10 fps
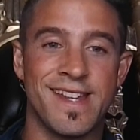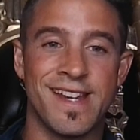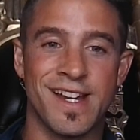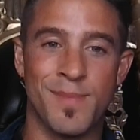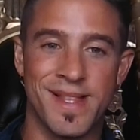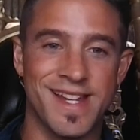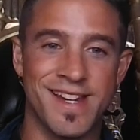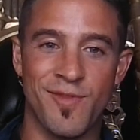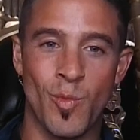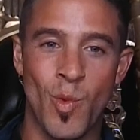in a completely
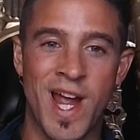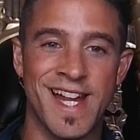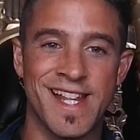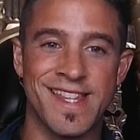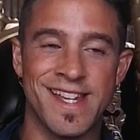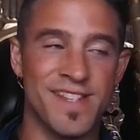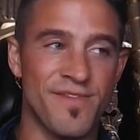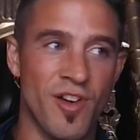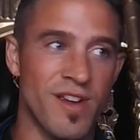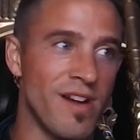different way that is
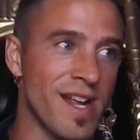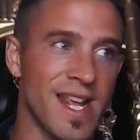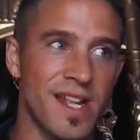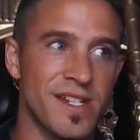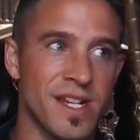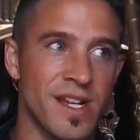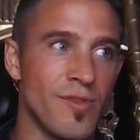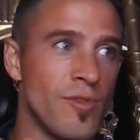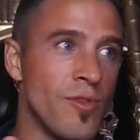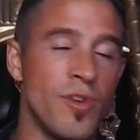very eye-catching
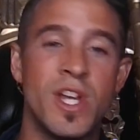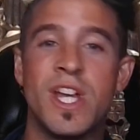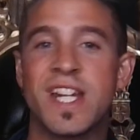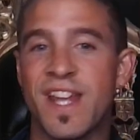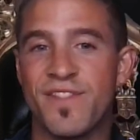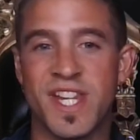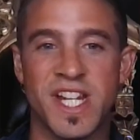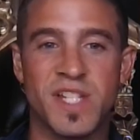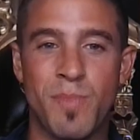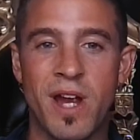or gives an
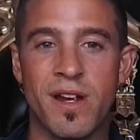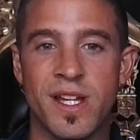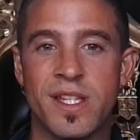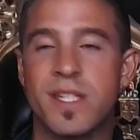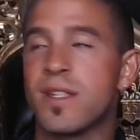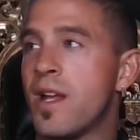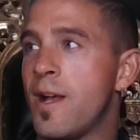experience.